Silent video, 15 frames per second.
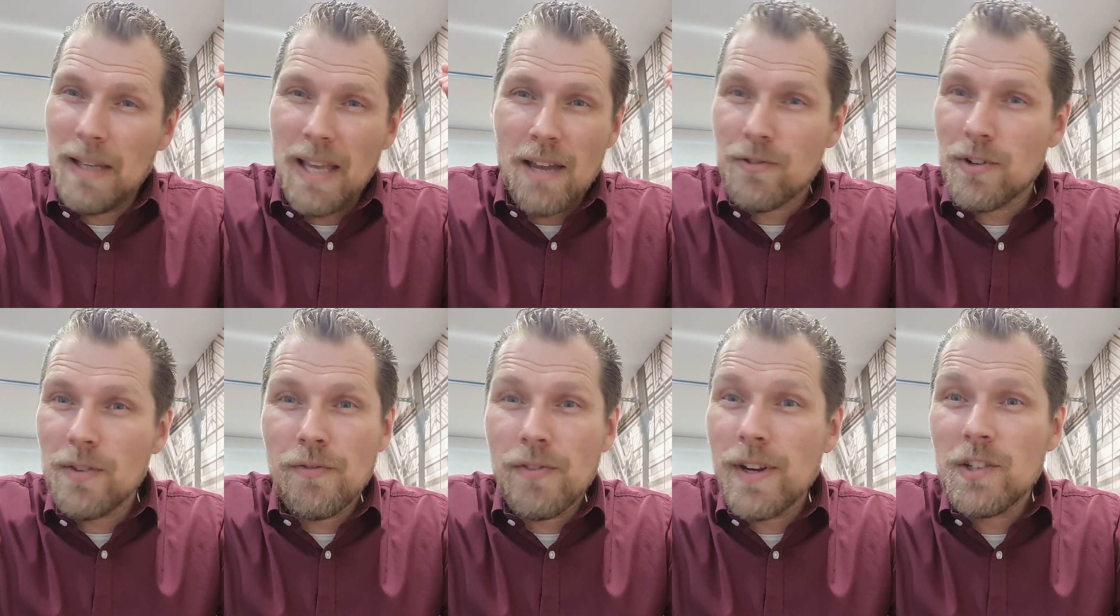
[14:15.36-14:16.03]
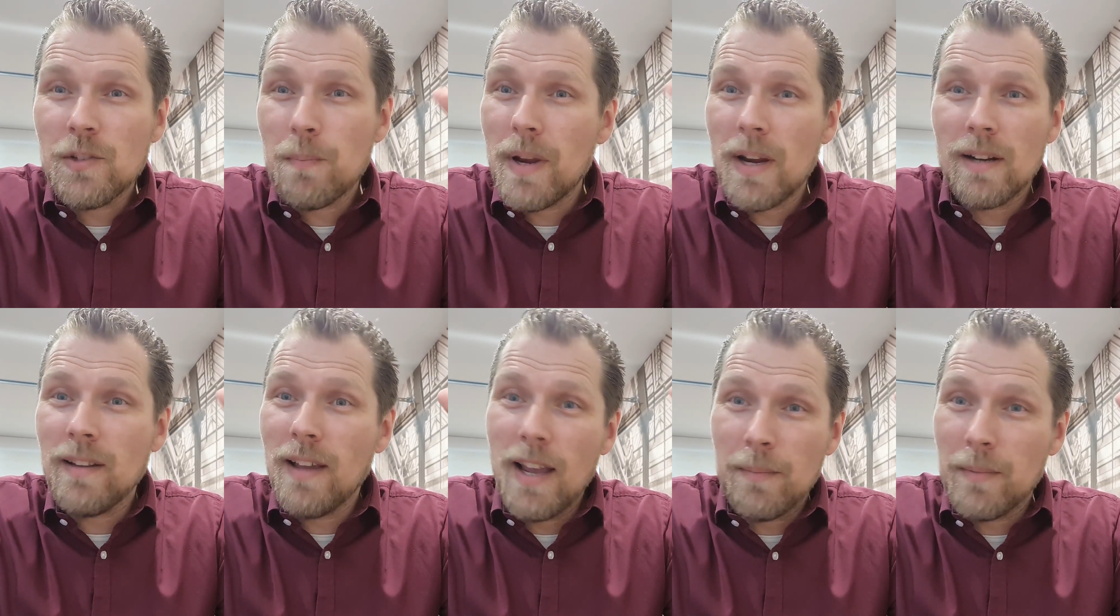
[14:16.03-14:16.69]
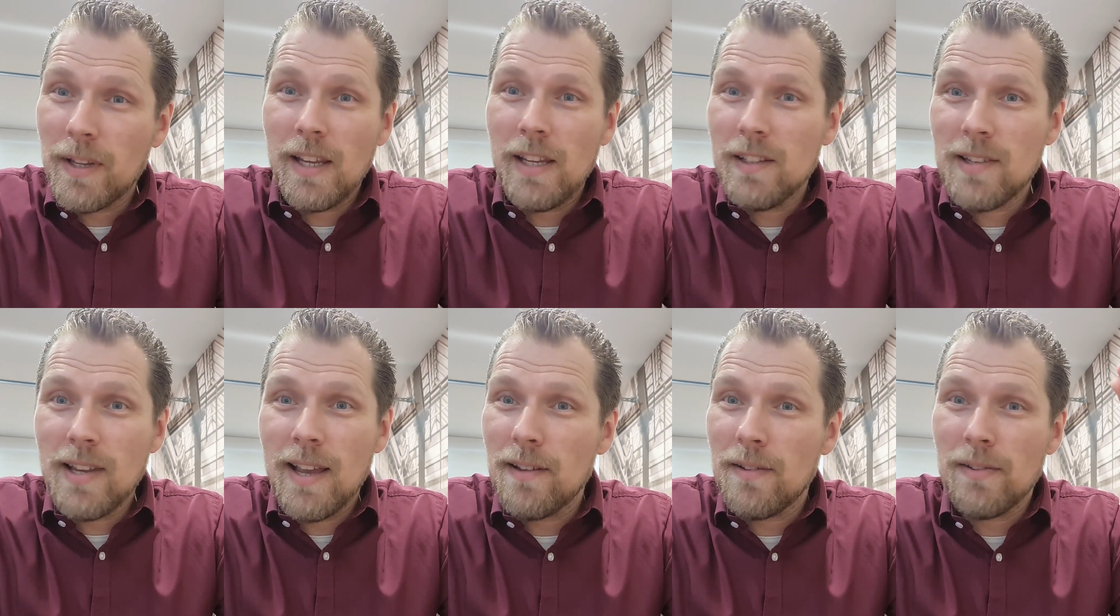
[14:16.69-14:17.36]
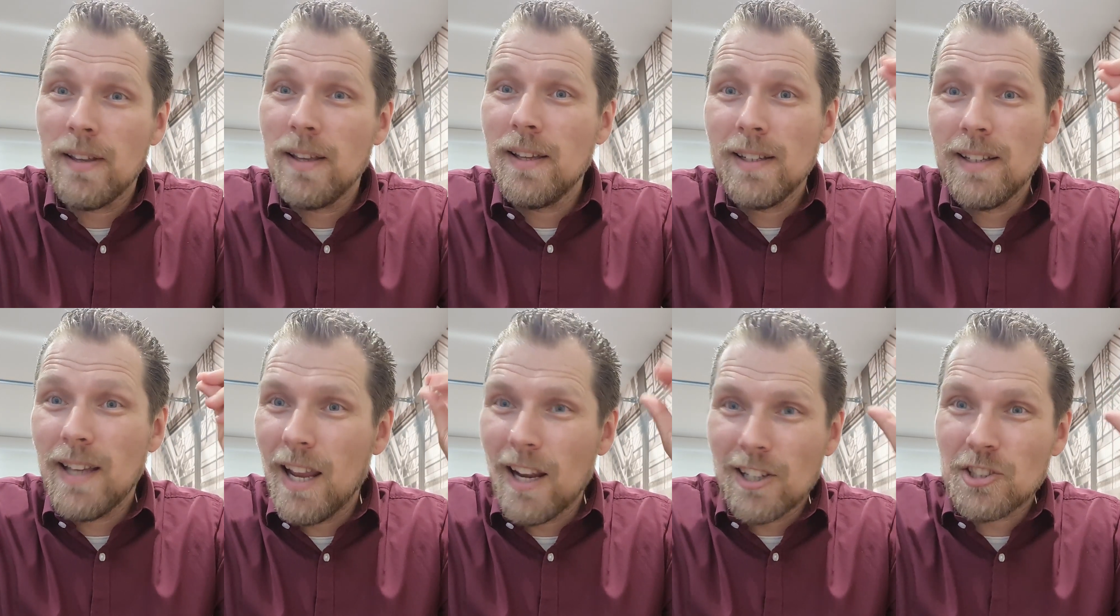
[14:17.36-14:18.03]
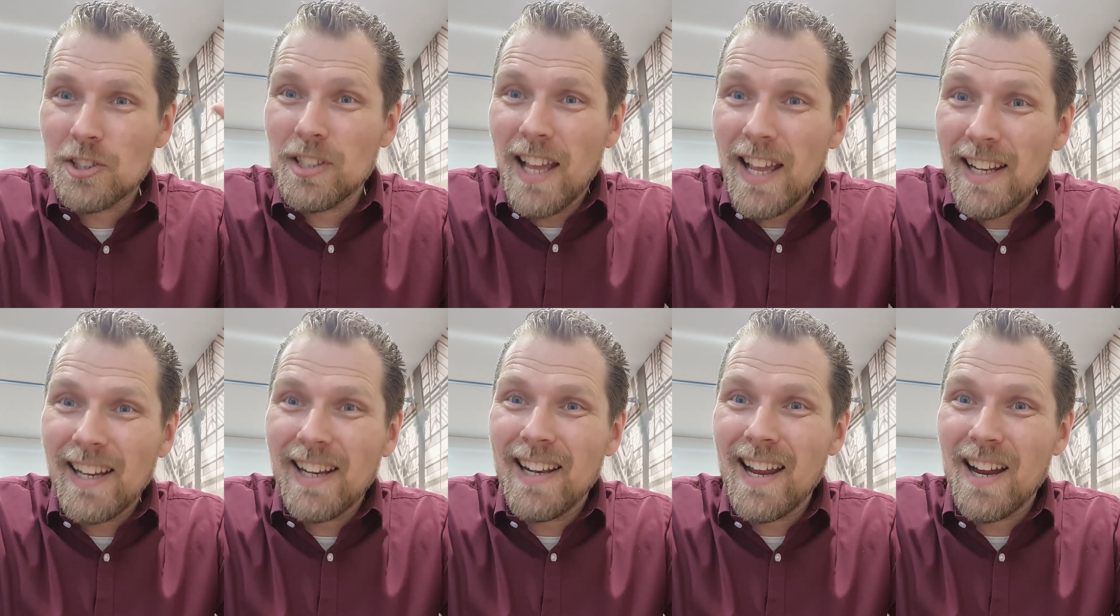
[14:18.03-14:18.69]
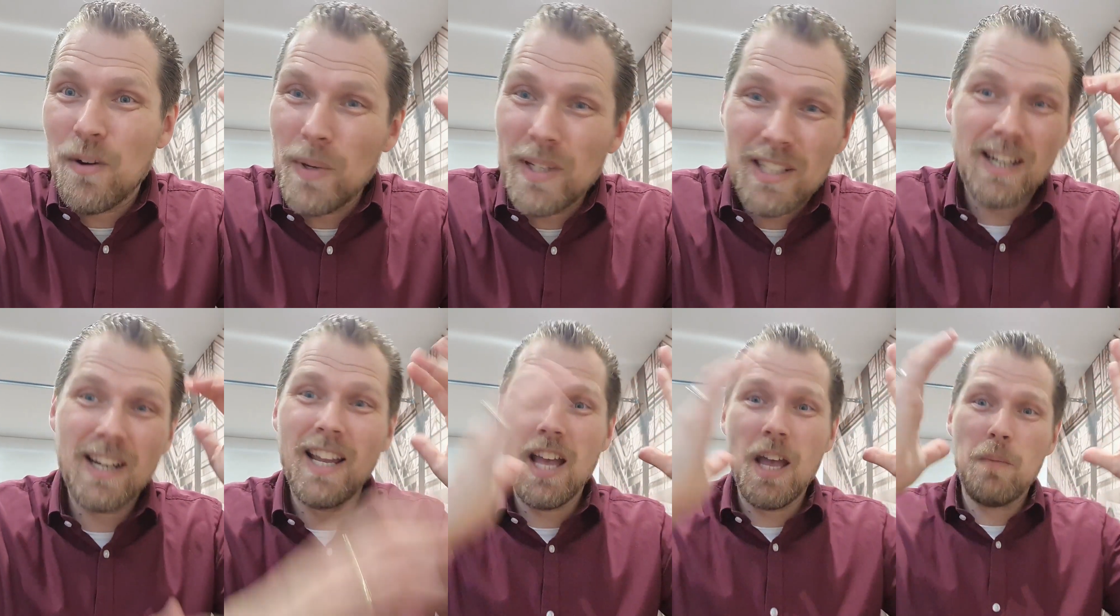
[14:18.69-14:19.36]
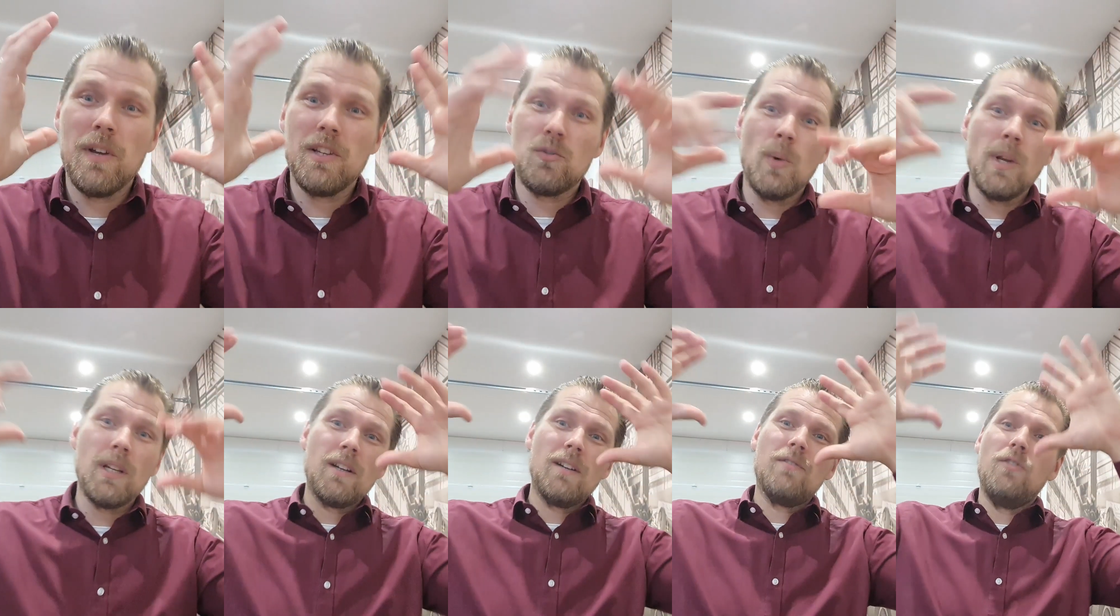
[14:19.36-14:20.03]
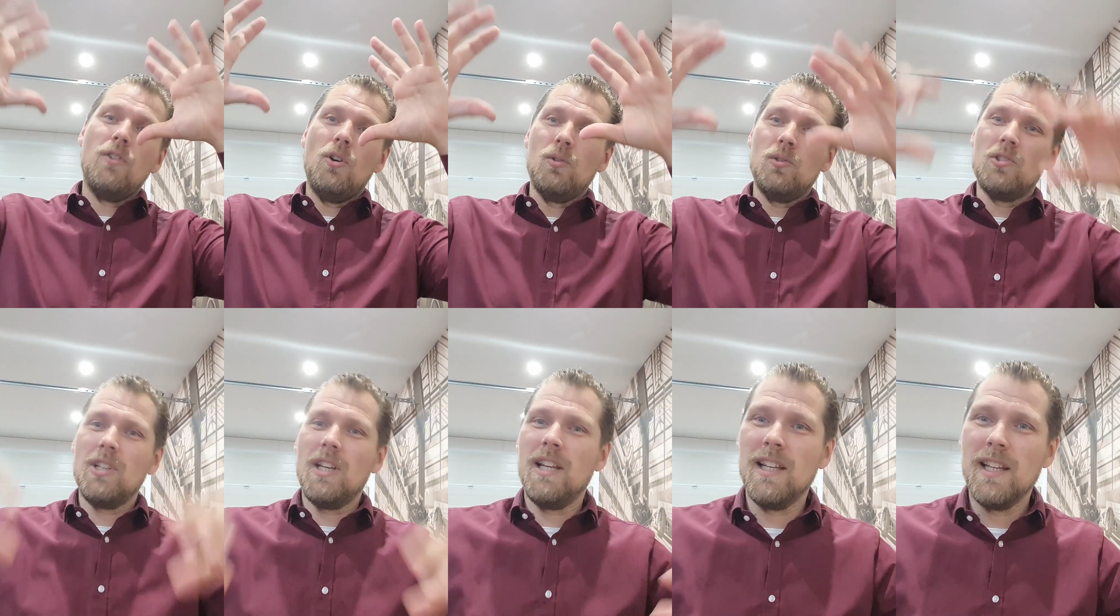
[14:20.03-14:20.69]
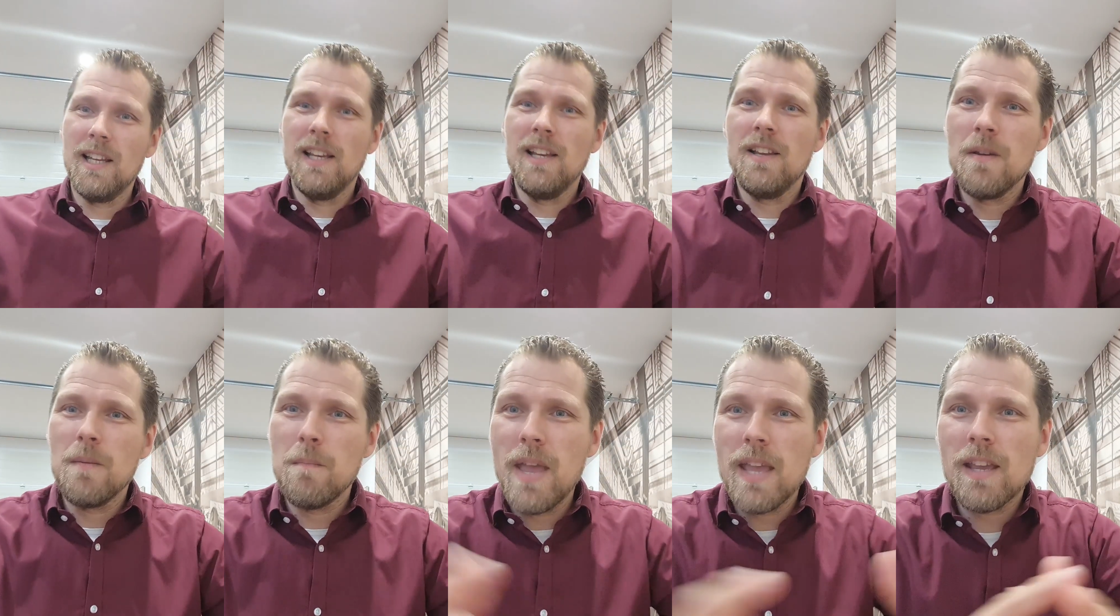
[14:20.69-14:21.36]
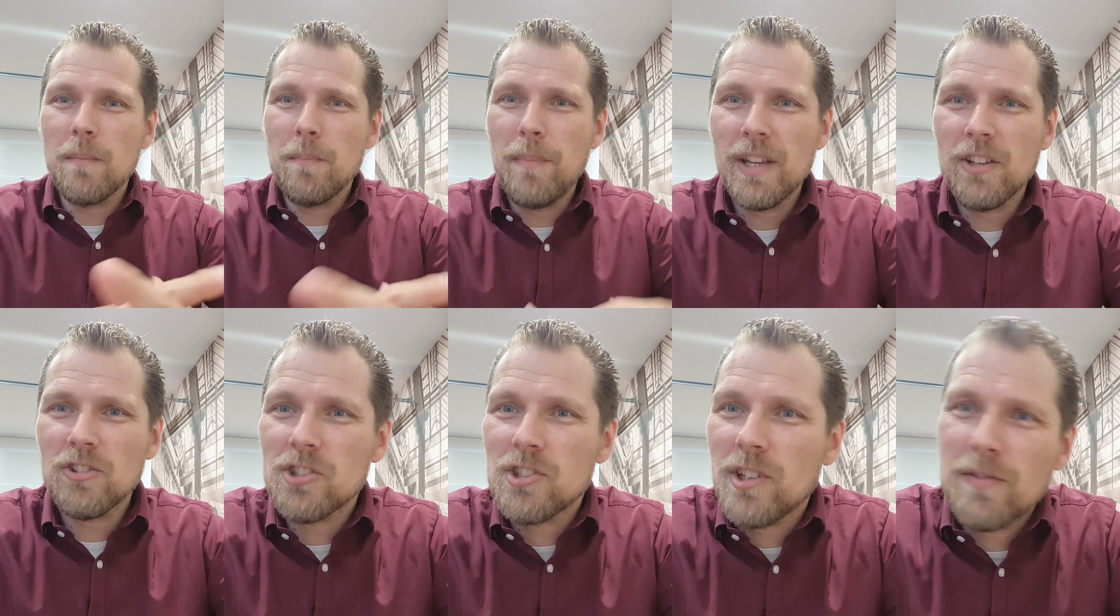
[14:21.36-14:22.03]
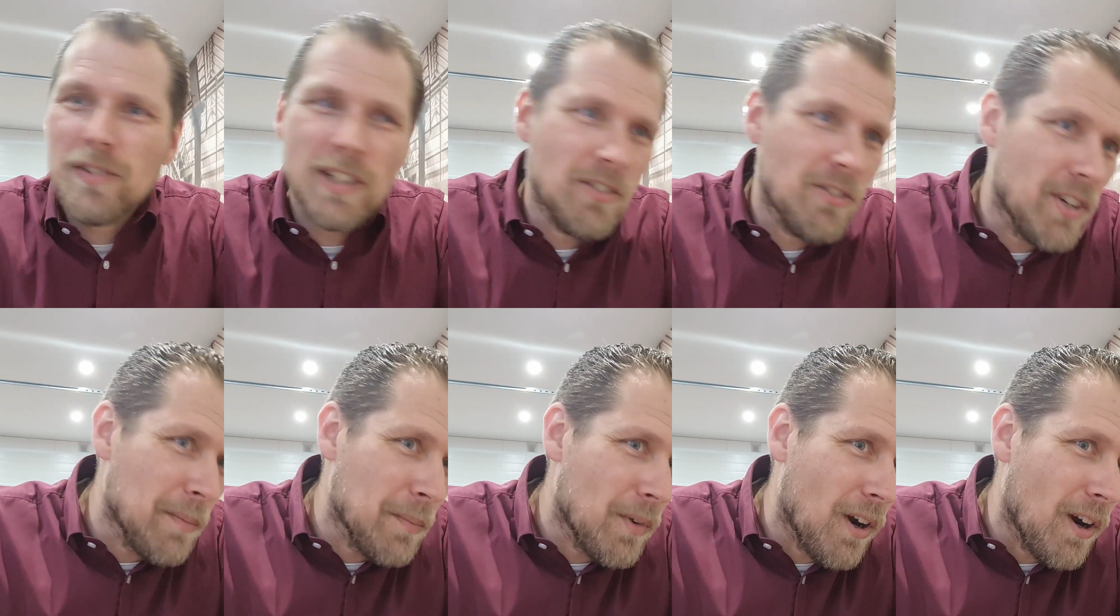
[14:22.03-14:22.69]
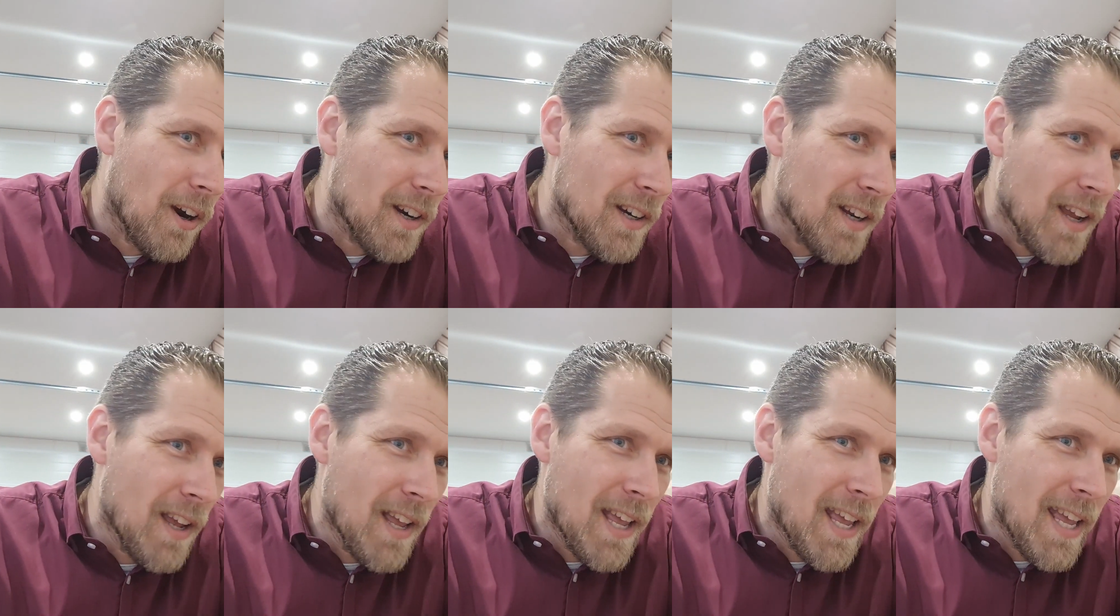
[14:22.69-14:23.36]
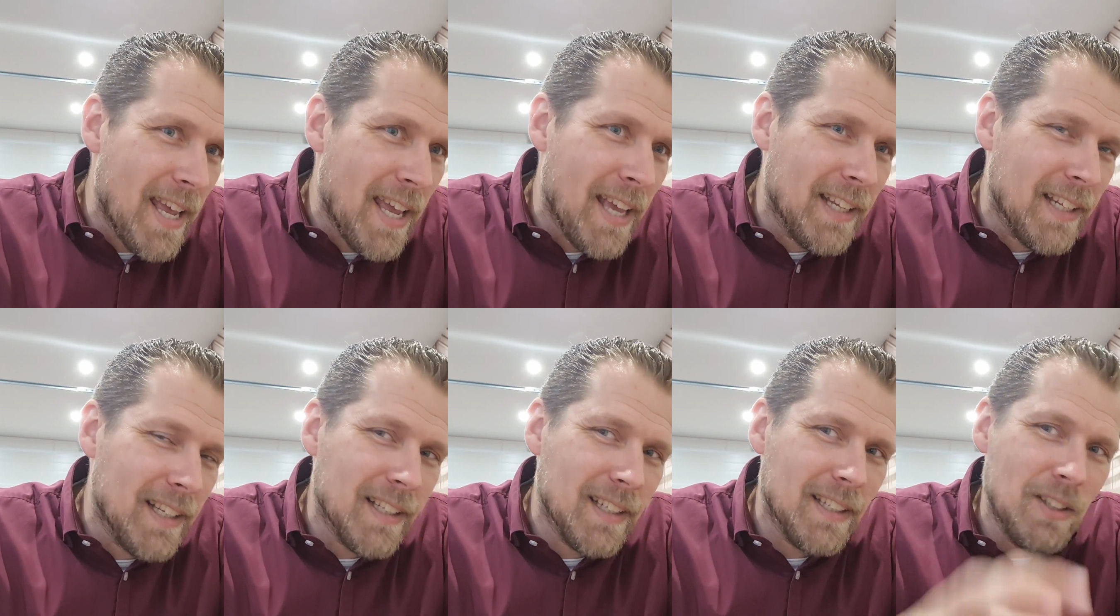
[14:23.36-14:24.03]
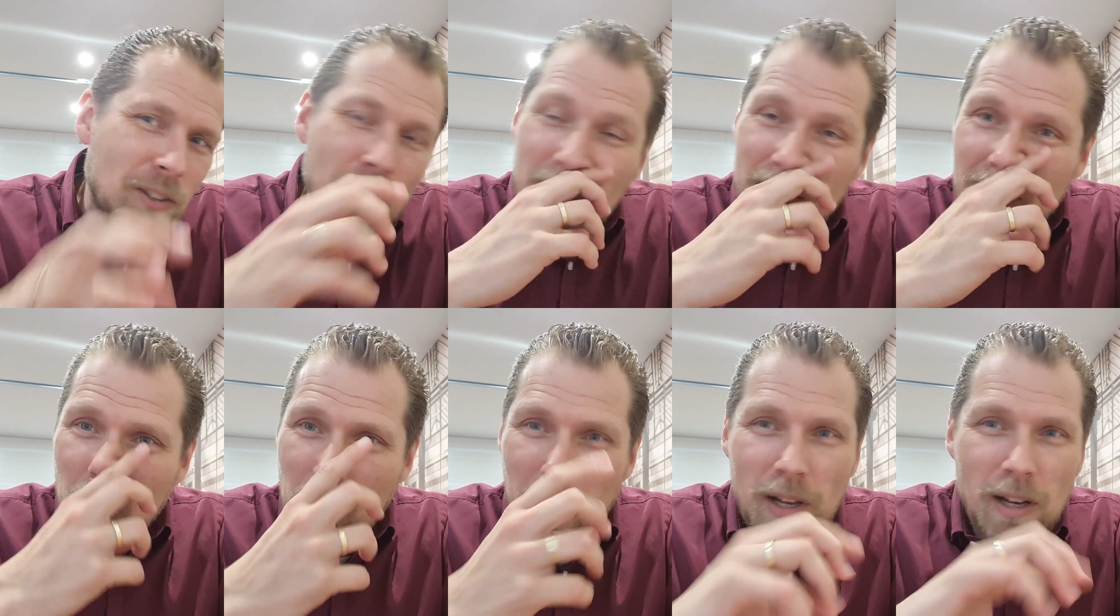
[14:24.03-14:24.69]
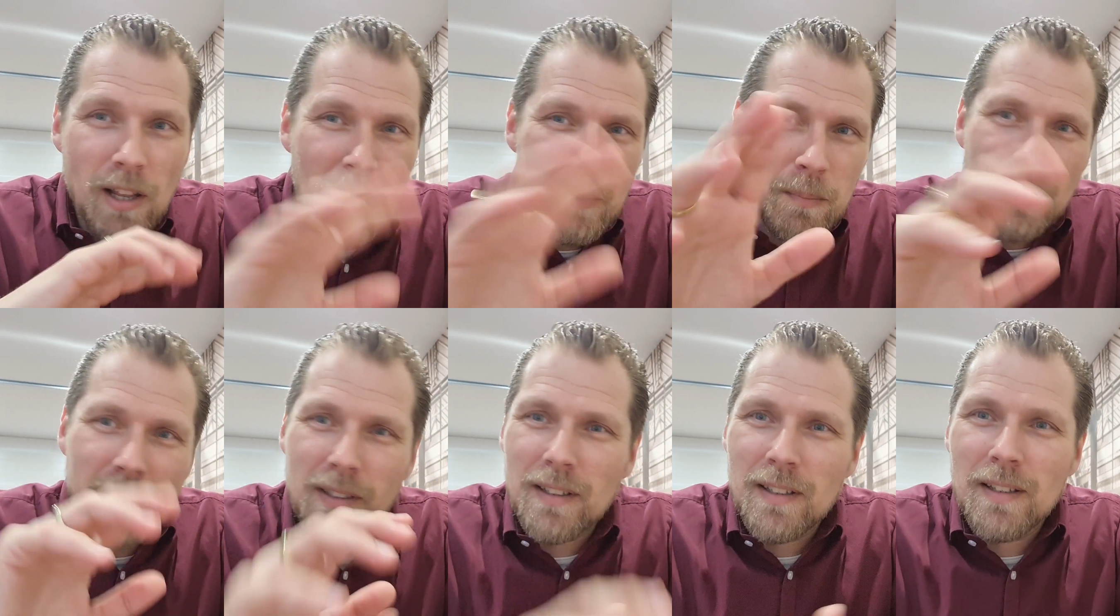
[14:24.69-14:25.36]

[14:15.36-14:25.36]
every free spare time the kids have, they are standing there with their cameras, with their phones, and making pictures of their dream car. And you can tell me a lot, but